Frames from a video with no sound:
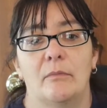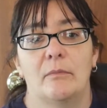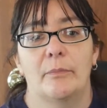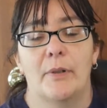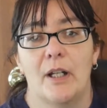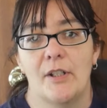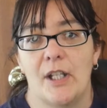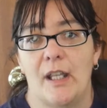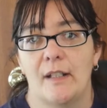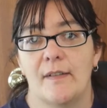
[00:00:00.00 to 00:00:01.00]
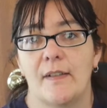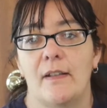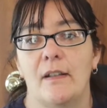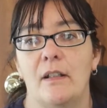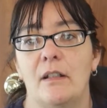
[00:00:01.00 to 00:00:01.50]
projects
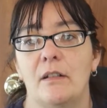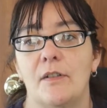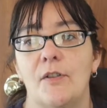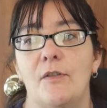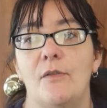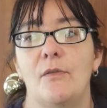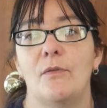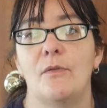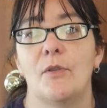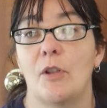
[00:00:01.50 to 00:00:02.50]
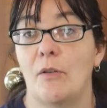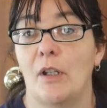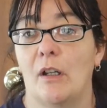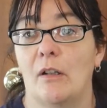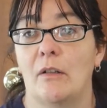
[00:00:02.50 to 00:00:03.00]
to show
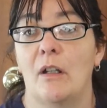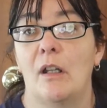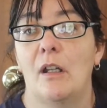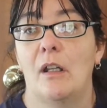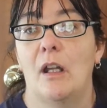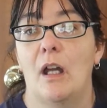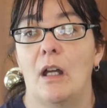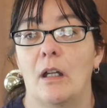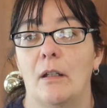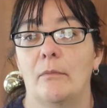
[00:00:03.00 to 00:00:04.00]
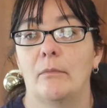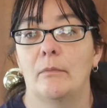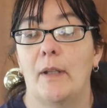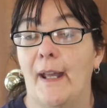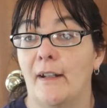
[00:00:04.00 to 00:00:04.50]
y'all
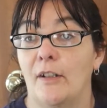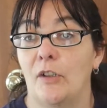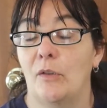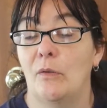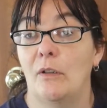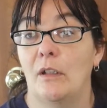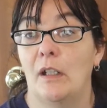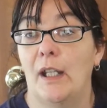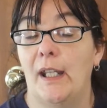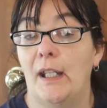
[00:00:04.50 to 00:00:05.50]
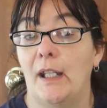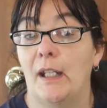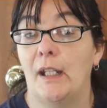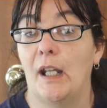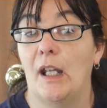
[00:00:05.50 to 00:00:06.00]
how to do,
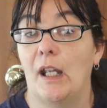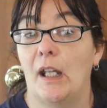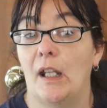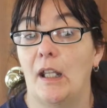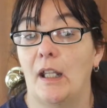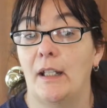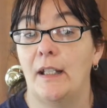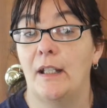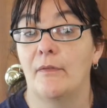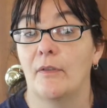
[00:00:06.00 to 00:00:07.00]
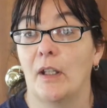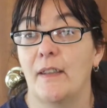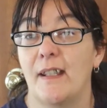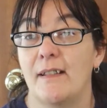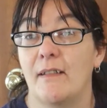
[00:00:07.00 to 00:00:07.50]
and again, for like
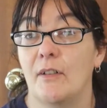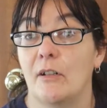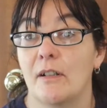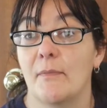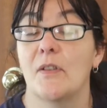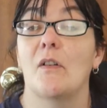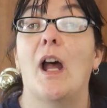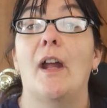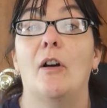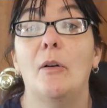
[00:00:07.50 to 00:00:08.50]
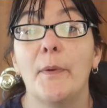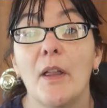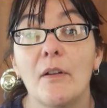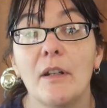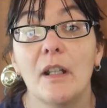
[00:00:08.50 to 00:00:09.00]
Thanksgiving and Christmas. So I hope y'all
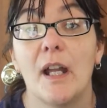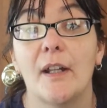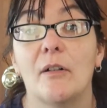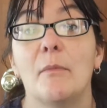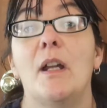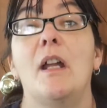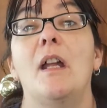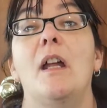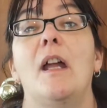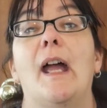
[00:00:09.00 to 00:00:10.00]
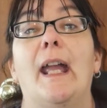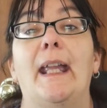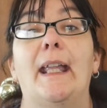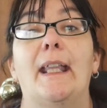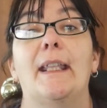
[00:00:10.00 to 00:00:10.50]
are going to like them,
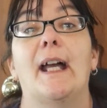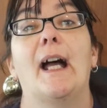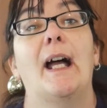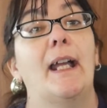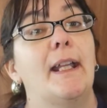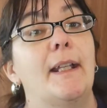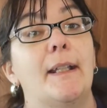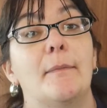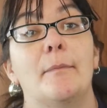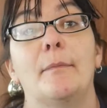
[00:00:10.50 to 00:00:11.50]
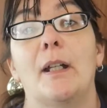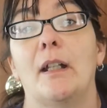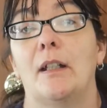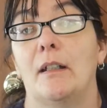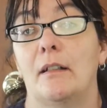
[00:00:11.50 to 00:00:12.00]
and I am
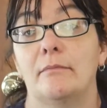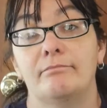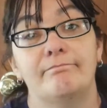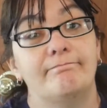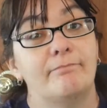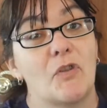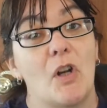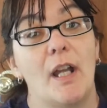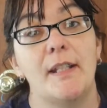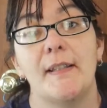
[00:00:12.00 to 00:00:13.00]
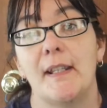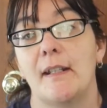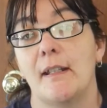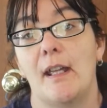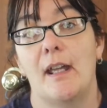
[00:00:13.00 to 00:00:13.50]
trying to get
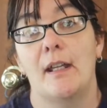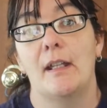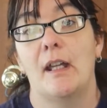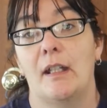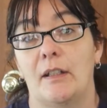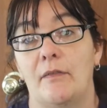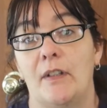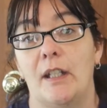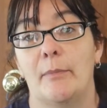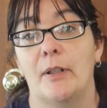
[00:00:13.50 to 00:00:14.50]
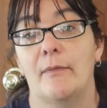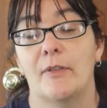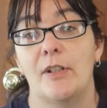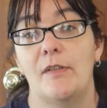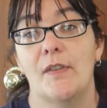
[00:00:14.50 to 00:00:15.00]
a good video put up for
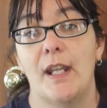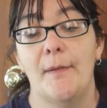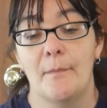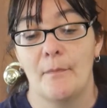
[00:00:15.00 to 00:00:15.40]
Tuesday.